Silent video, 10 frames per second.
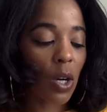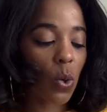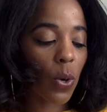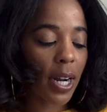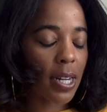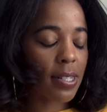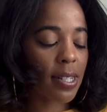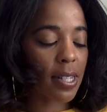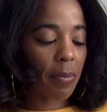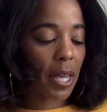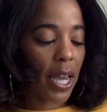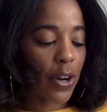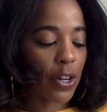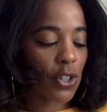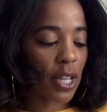Aquarius. This could be
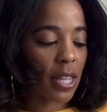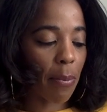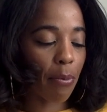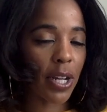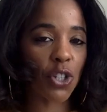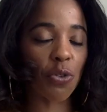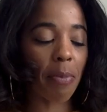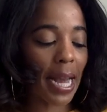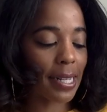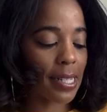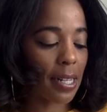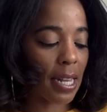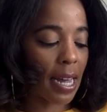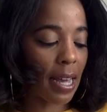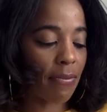energy that brings you back to
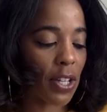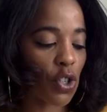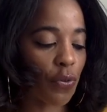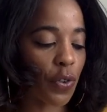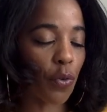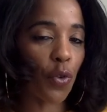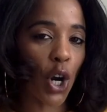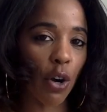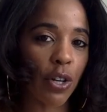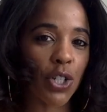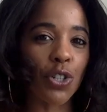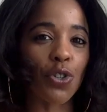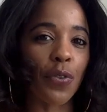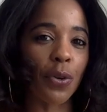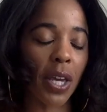life, that you feel nourished, that
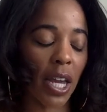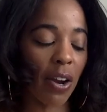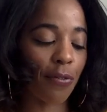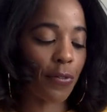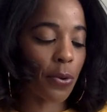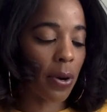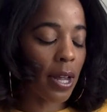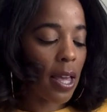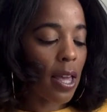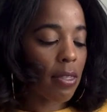you feel cared for,